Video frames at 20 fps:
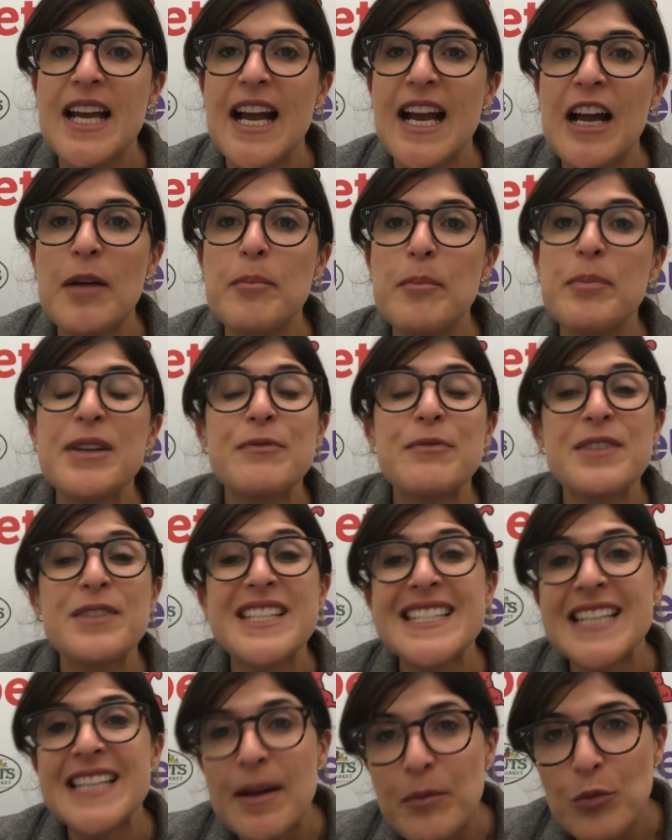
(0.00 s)
But for
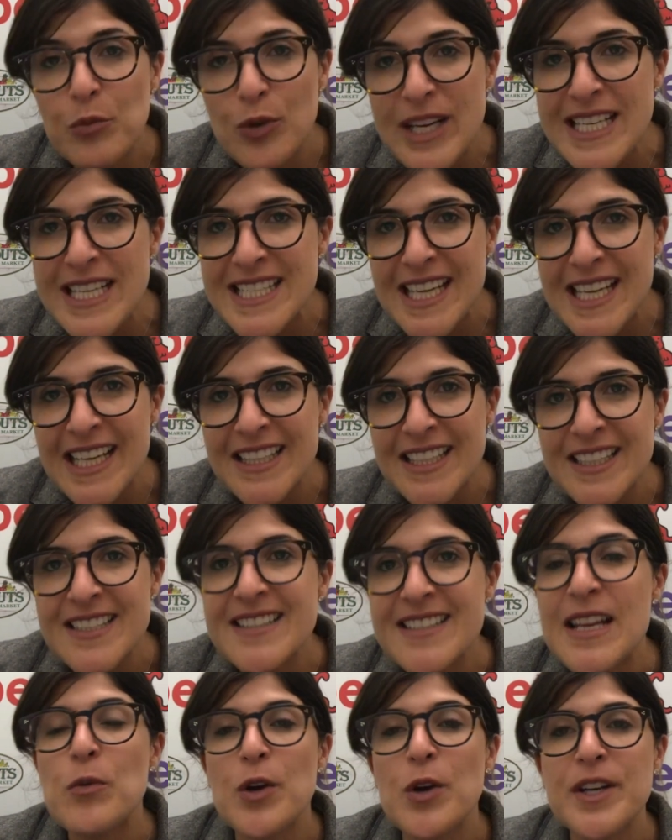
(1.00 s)
some retailers,
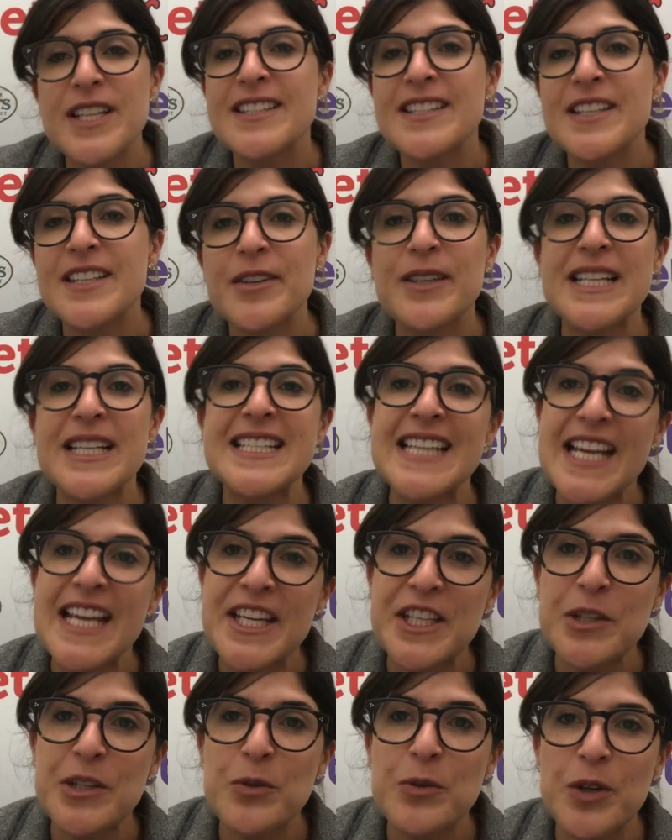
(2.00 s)
they won't necessarily
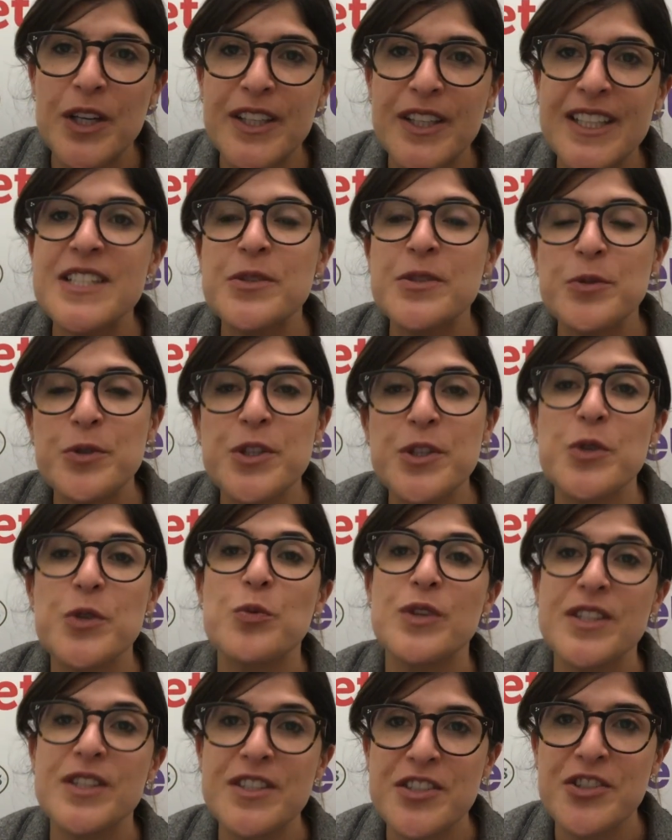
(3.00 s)
take you on until you're
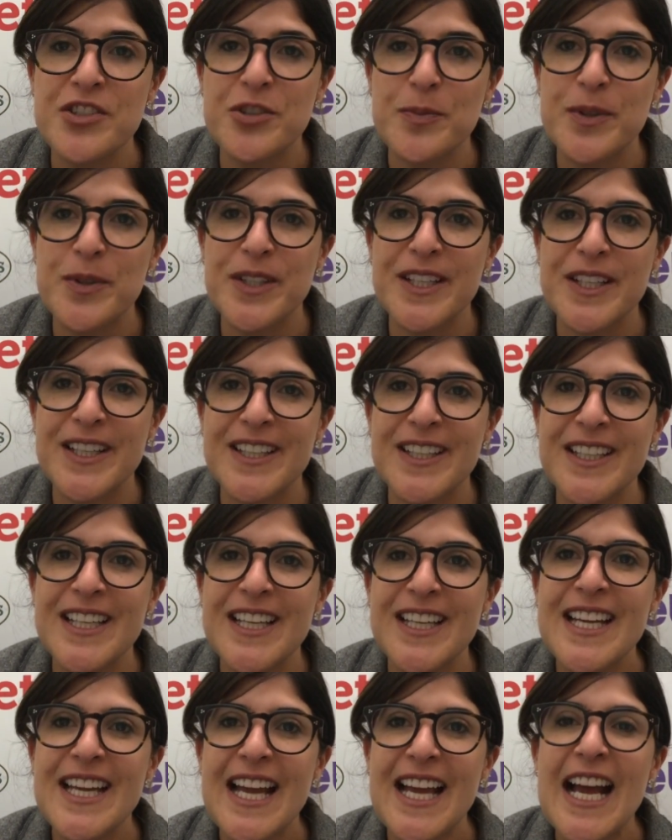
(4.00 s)
with the distributor.
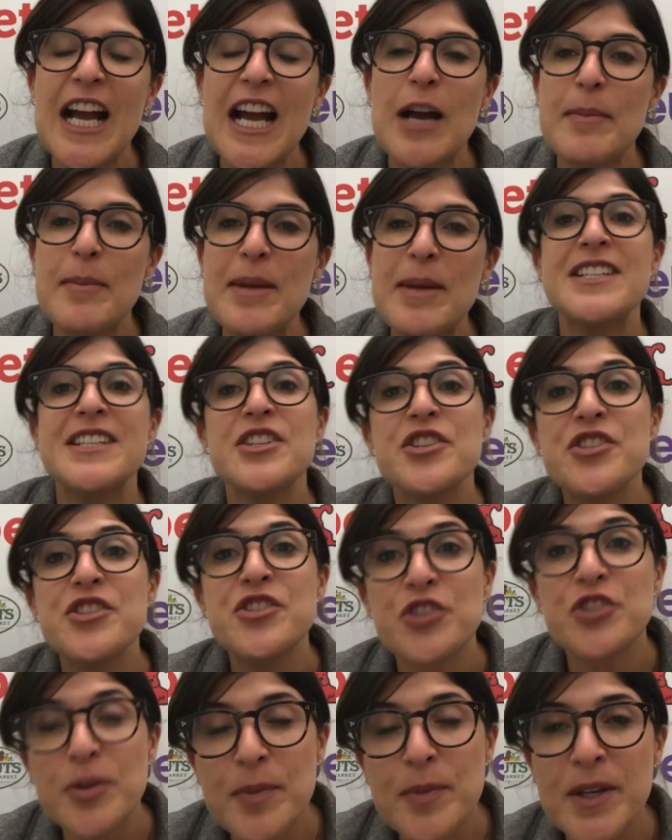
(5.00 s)
And the
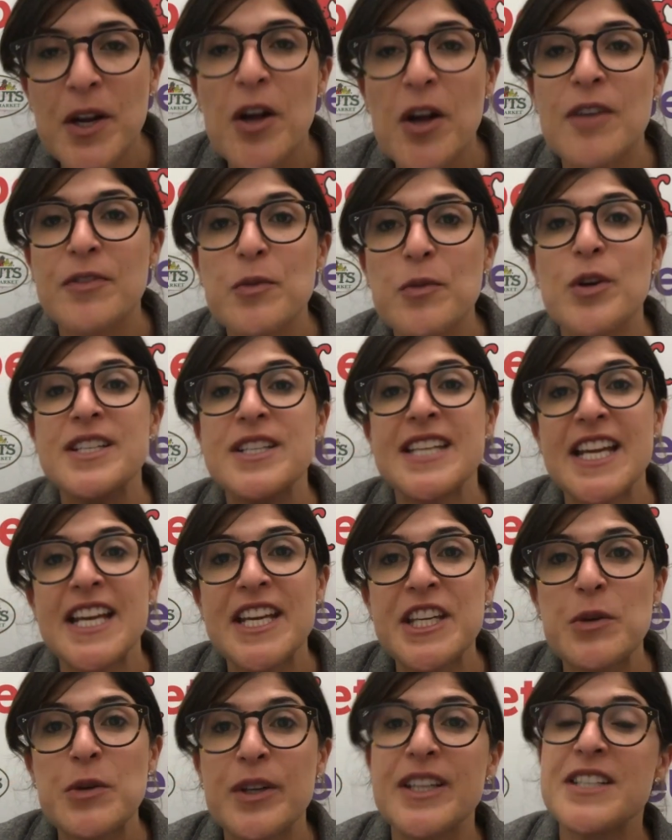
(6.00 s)
distributor often won't
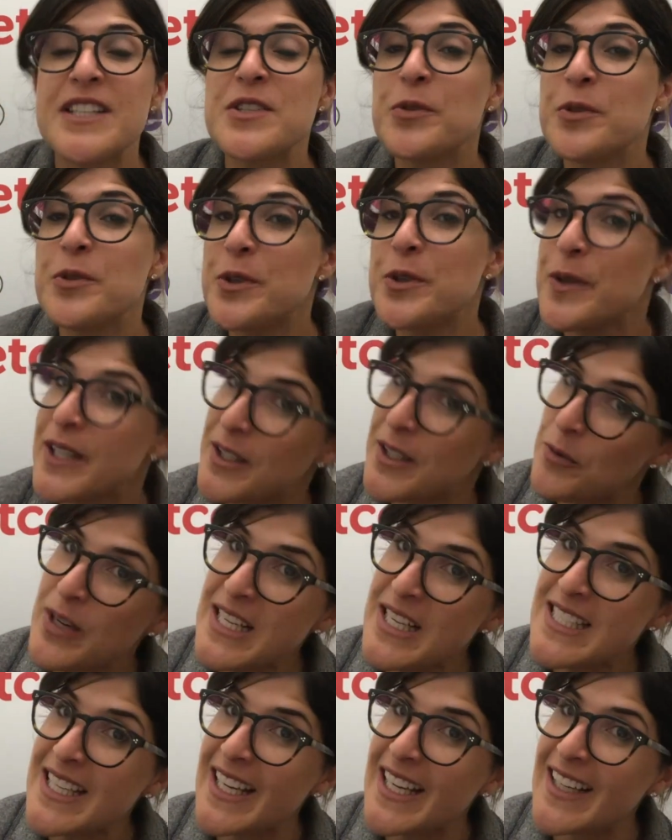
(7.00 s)
take you on until you're in a
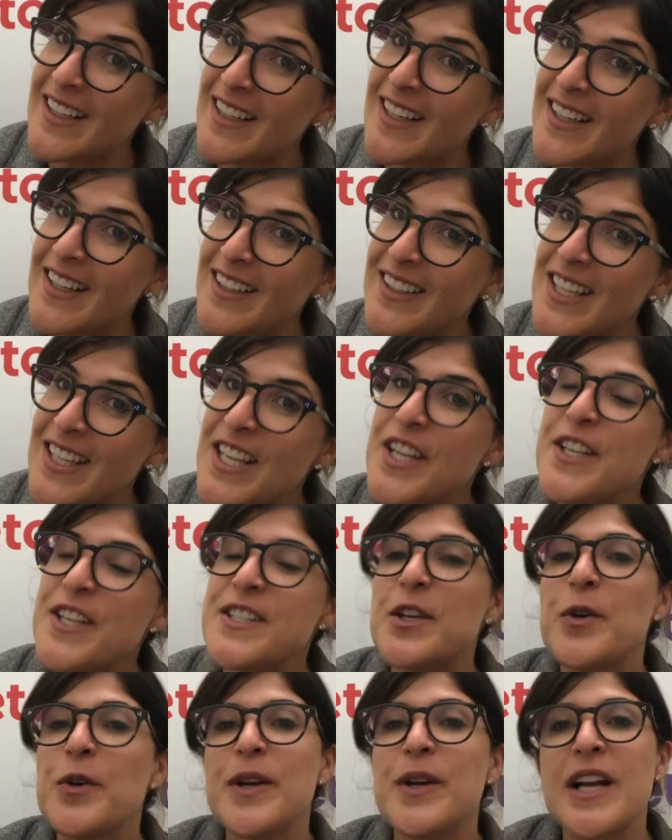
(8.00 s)
retailer.
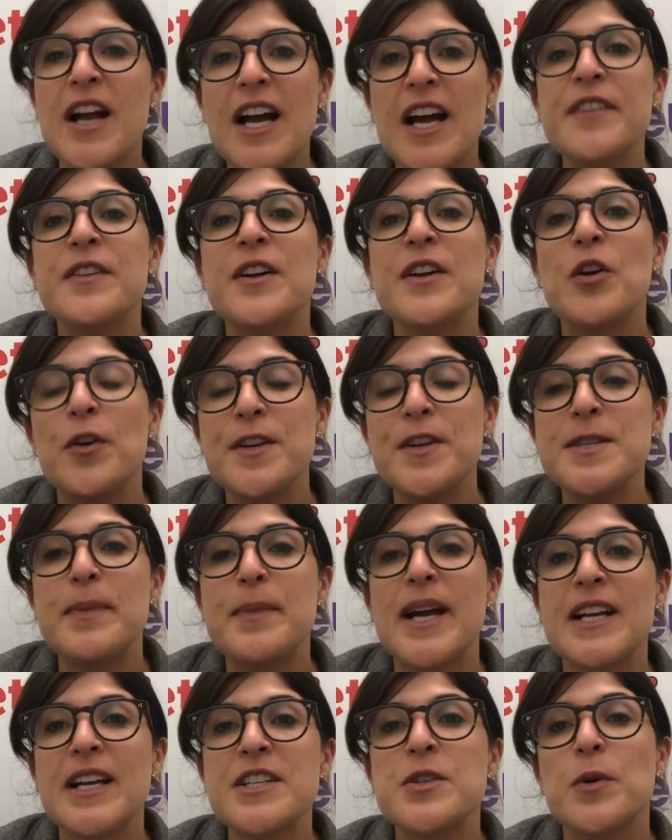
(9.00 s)
So it kind of goes
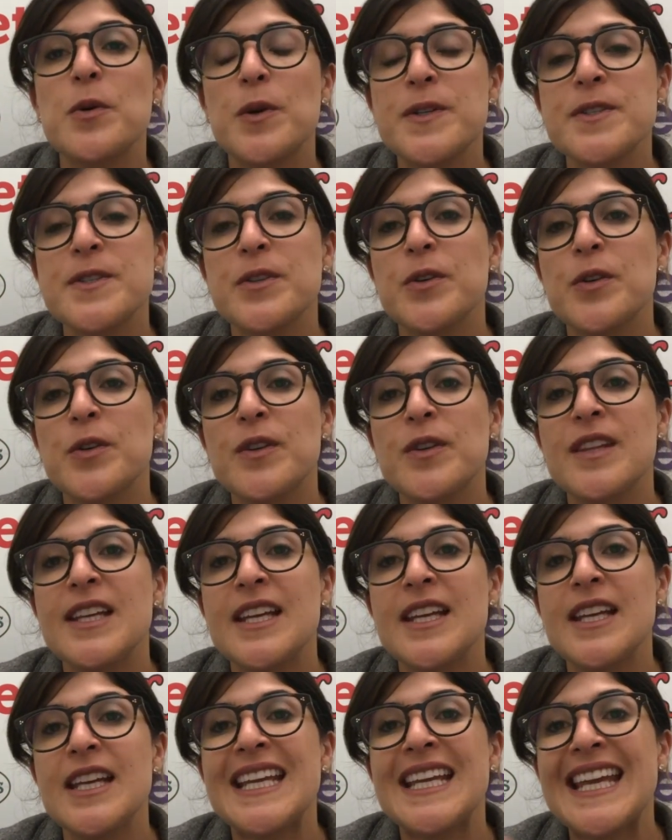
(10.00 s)
back to also
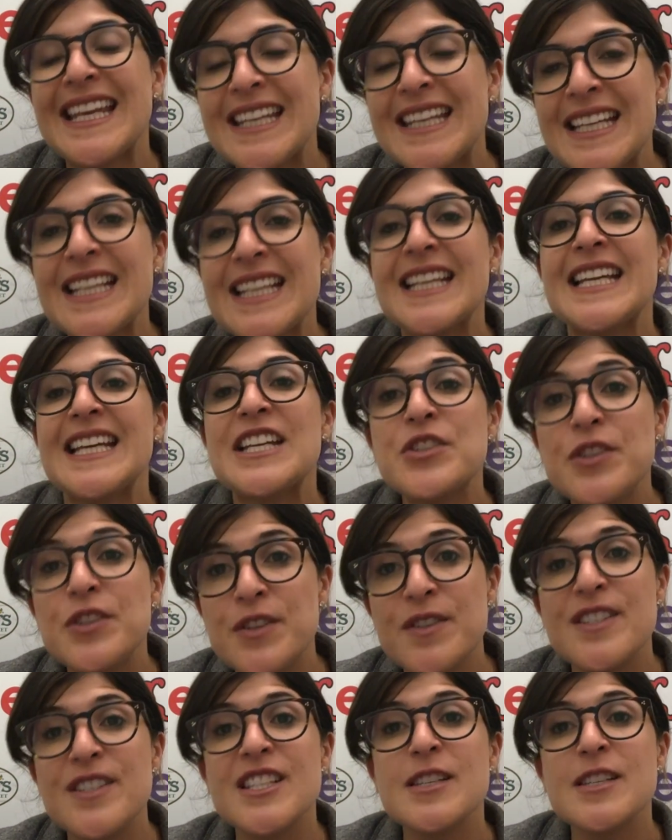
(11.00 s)
the getting into
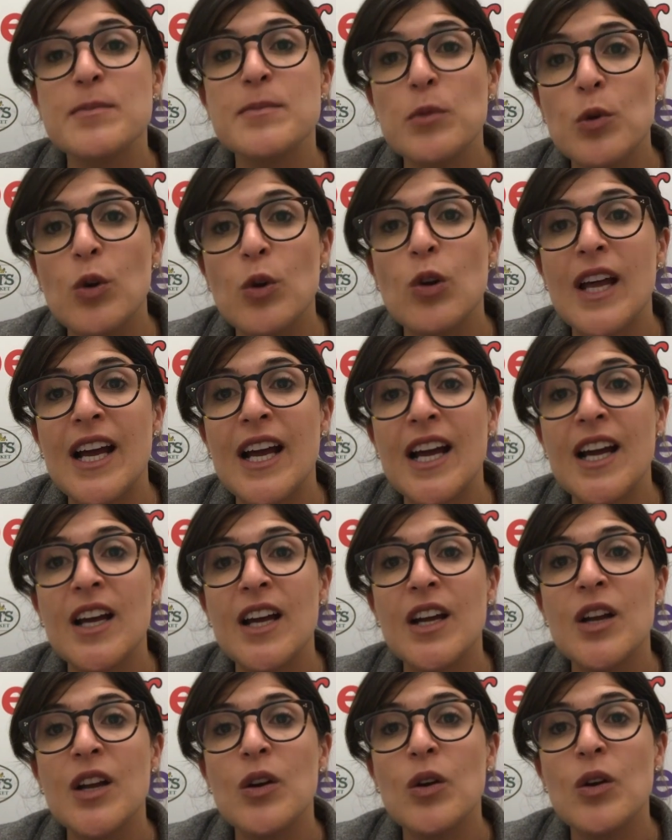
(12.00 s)
those smaller
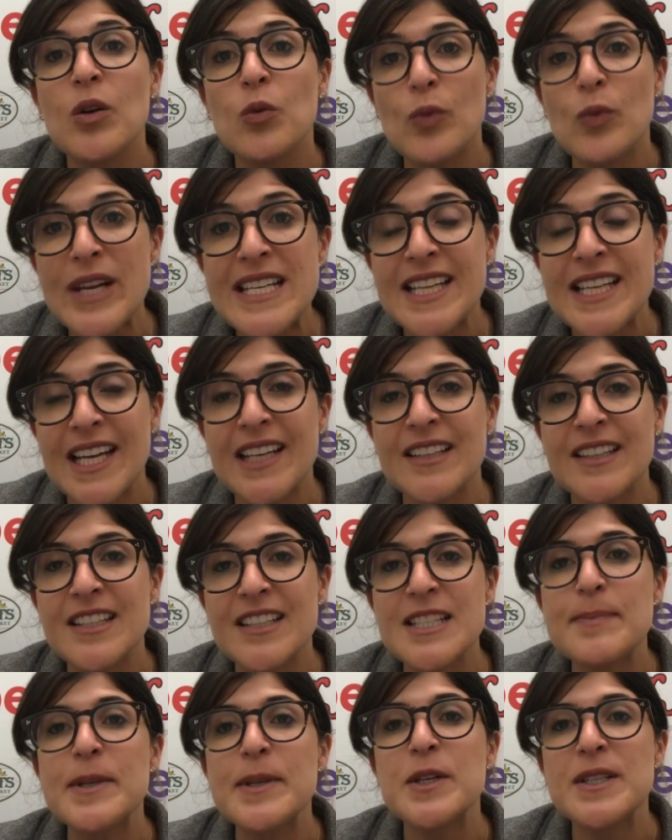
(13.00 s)

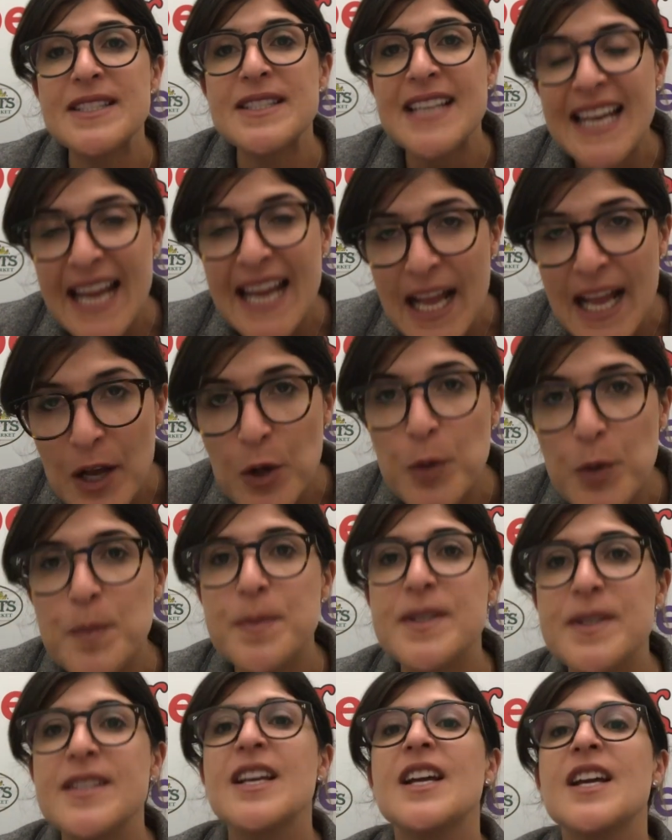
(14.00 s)
retailers, because that
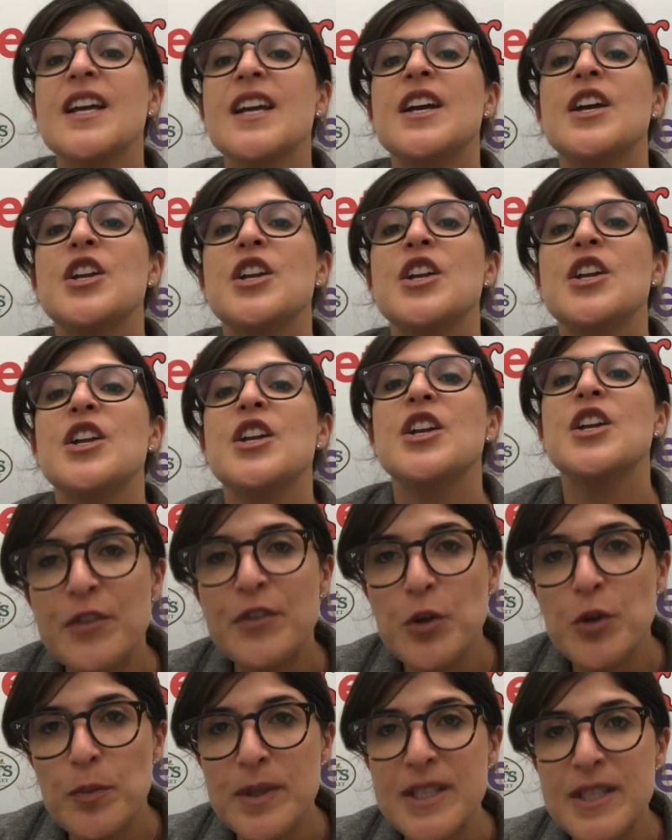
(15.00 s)
helps drive
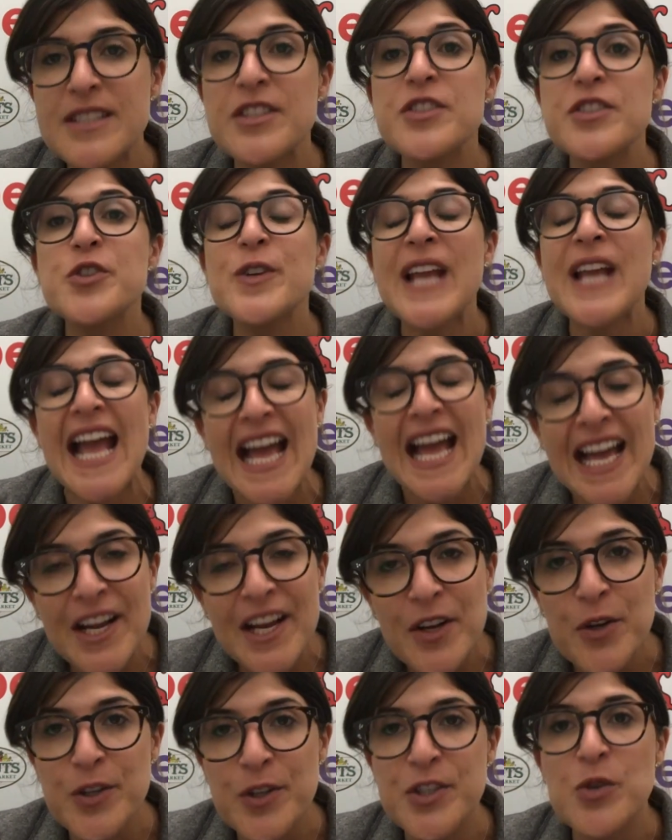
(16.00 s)
your business. You
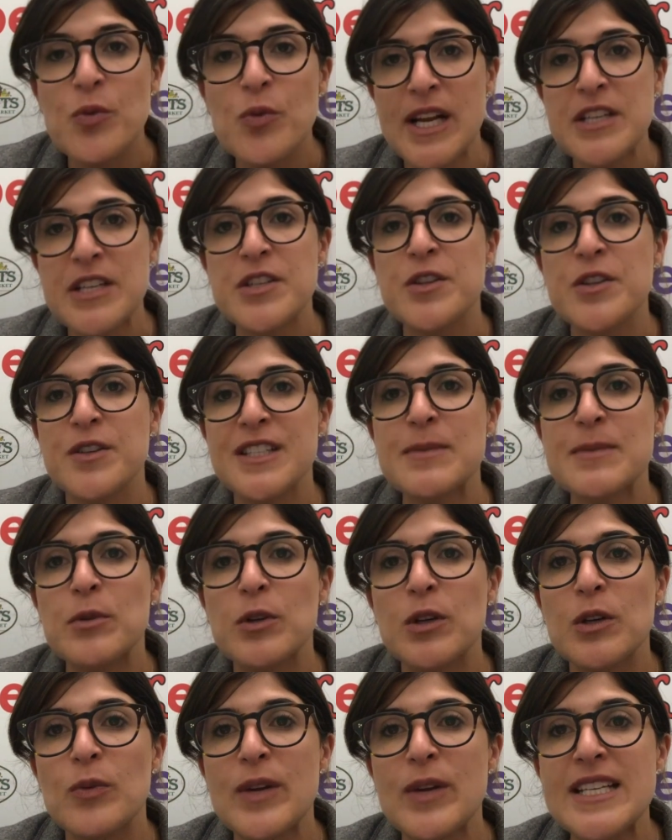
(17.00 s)
can go direct to those
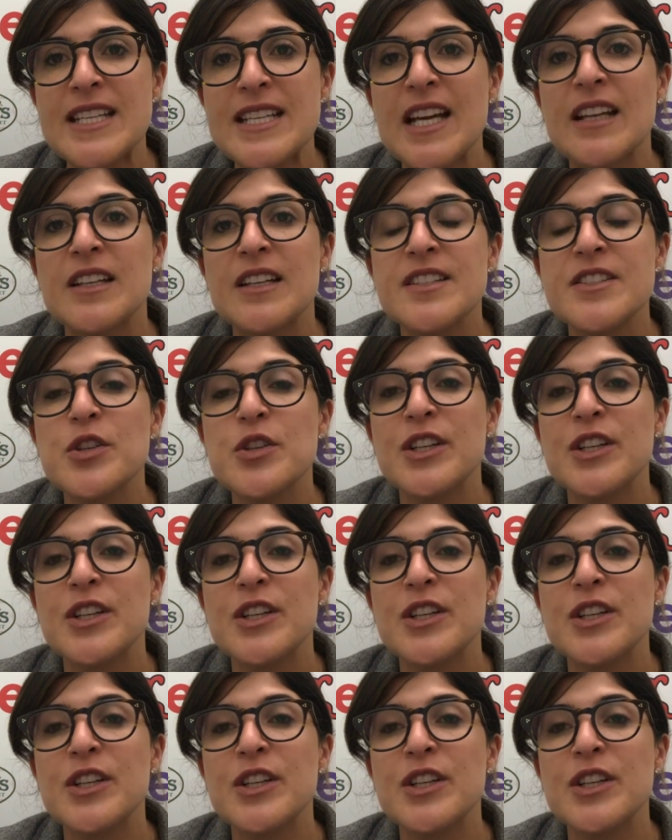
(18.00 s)
smaller retailers.